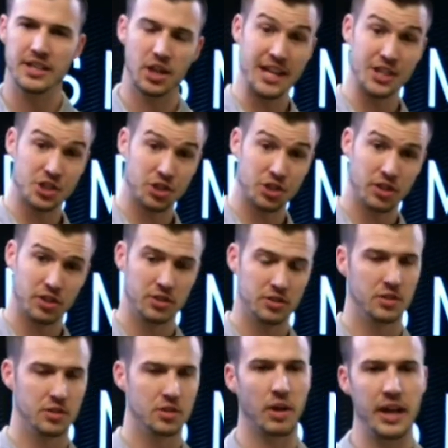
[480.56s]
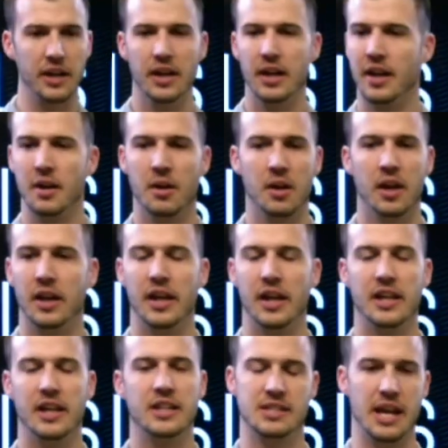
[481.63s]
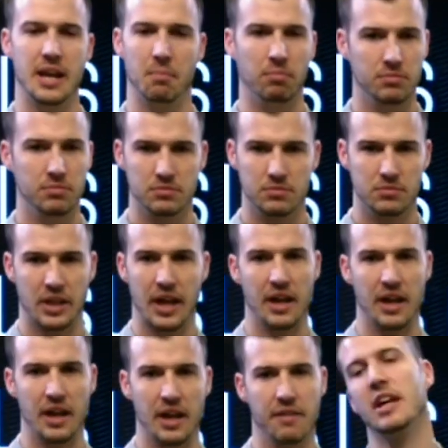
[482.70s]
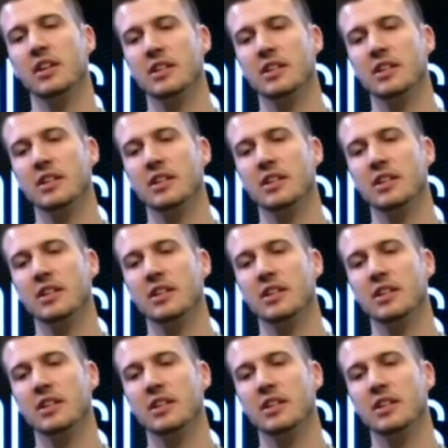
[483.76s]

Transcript: it's answer, right? It's the same. Okay, for